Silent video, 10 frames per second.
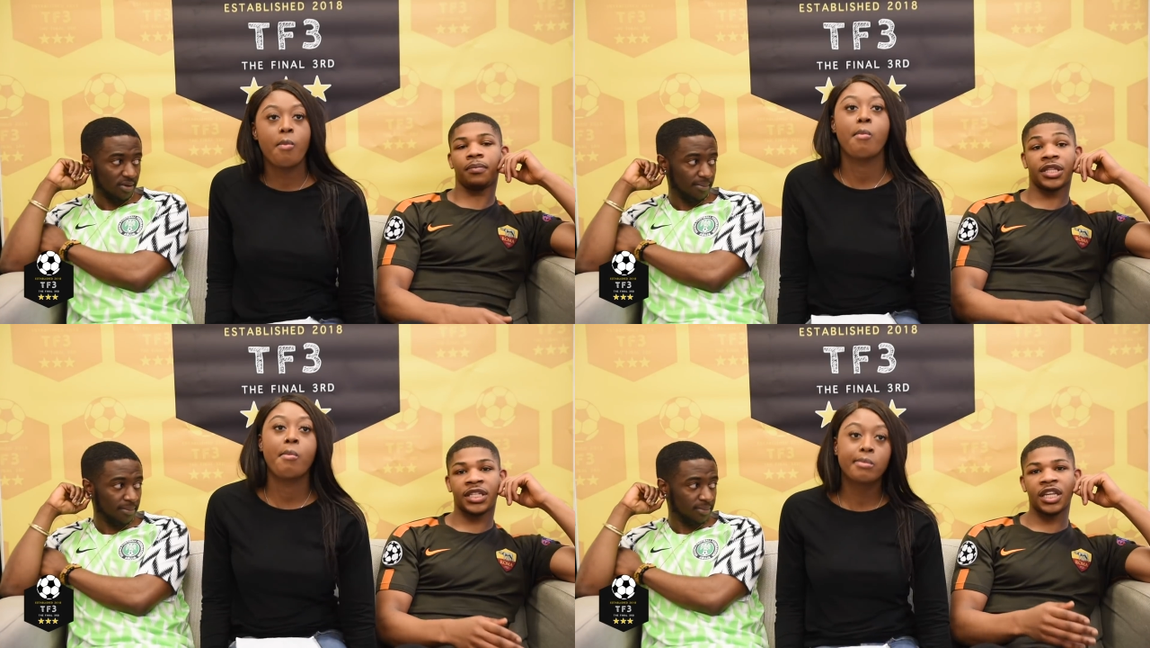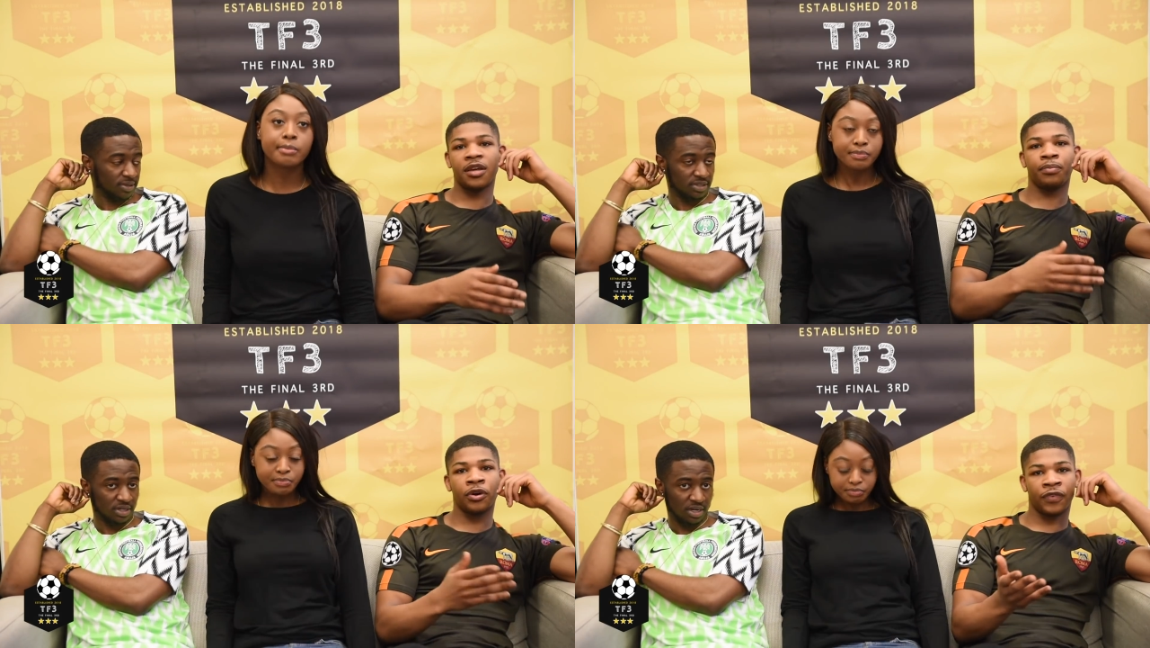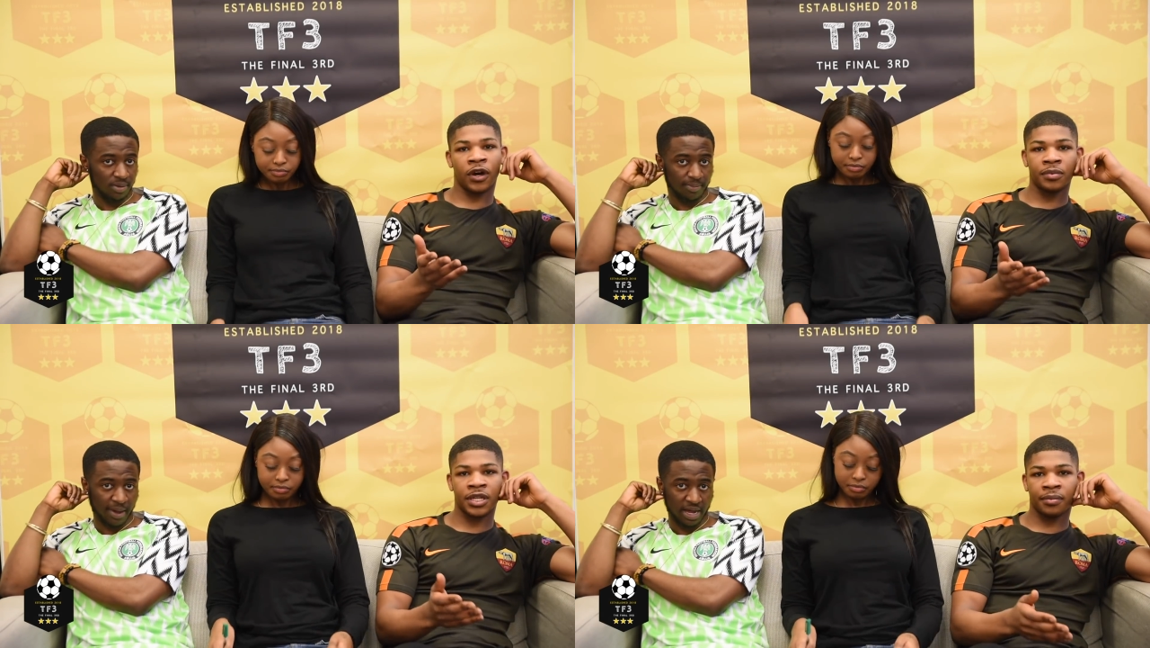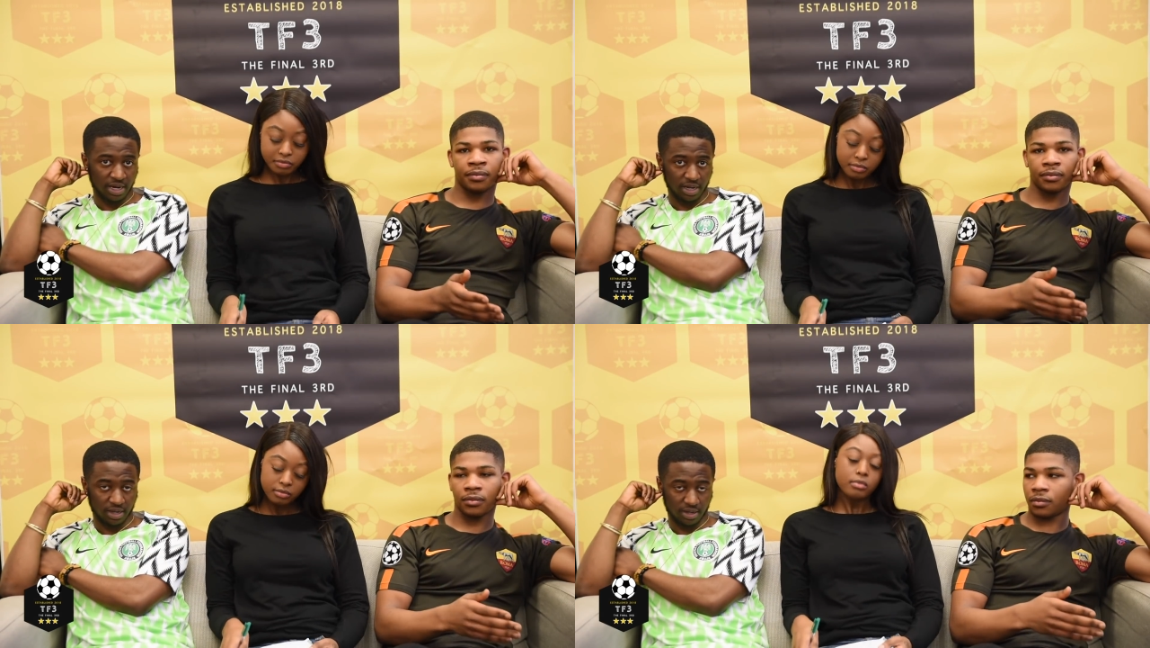Speaker 1: Platini both knocked
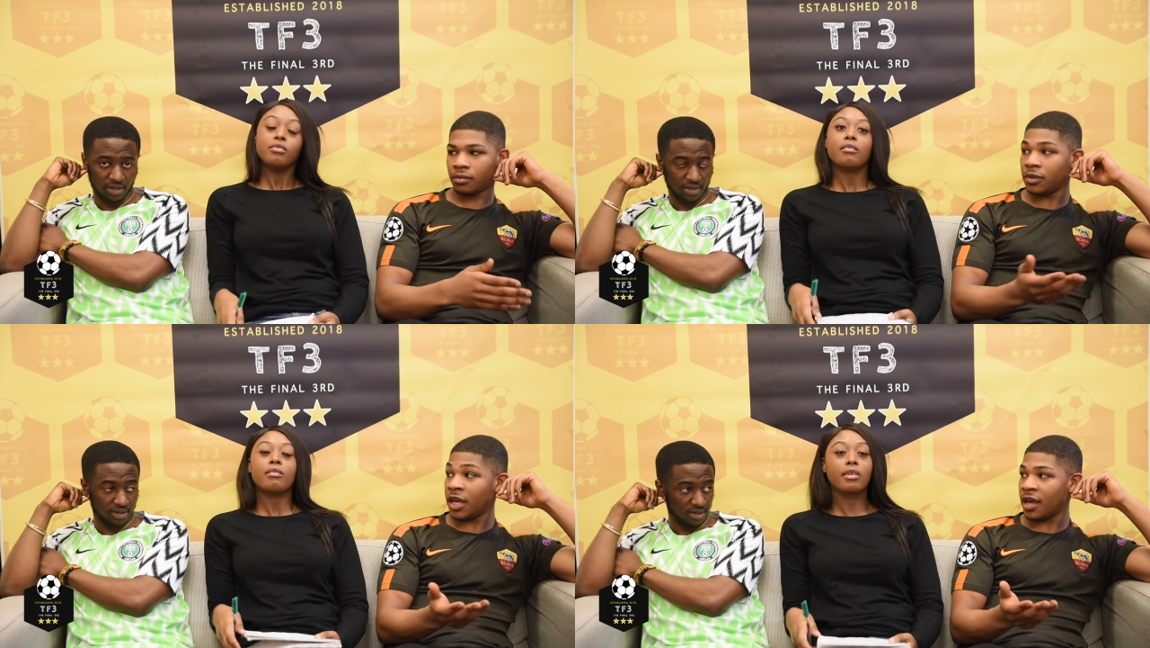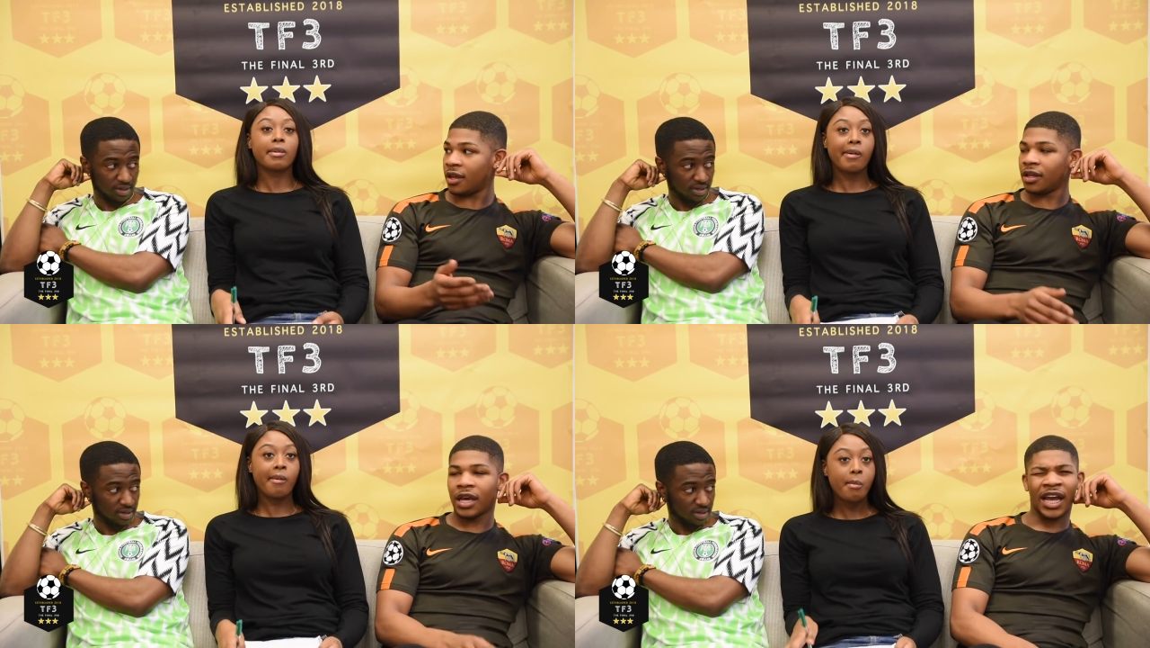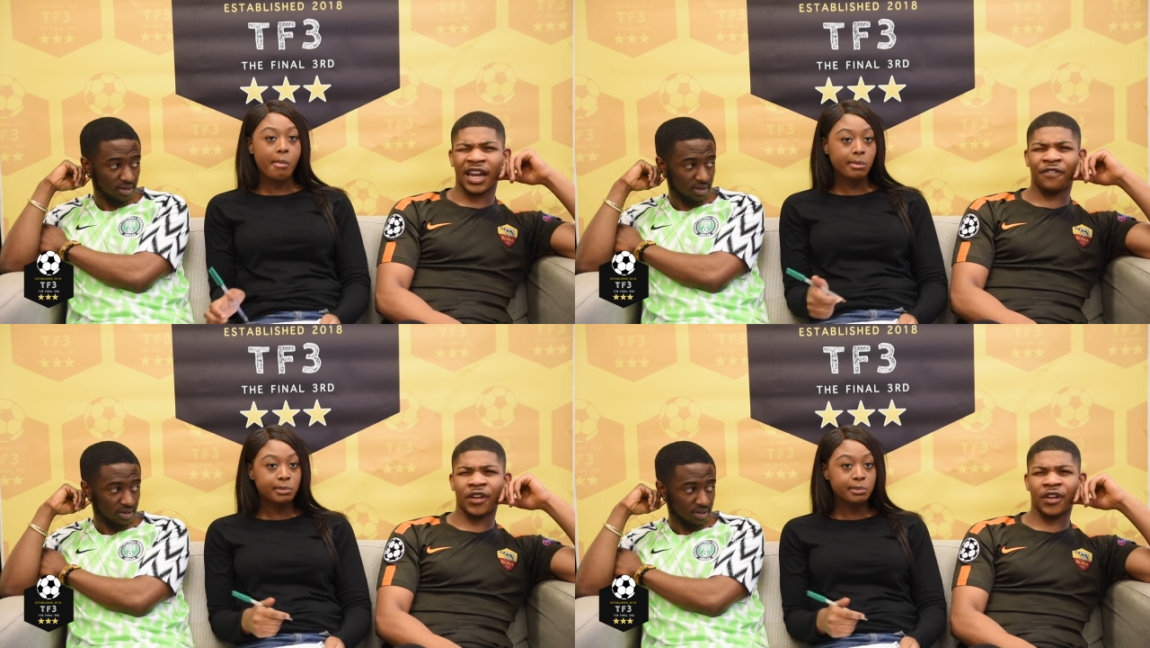them. Yeah, and I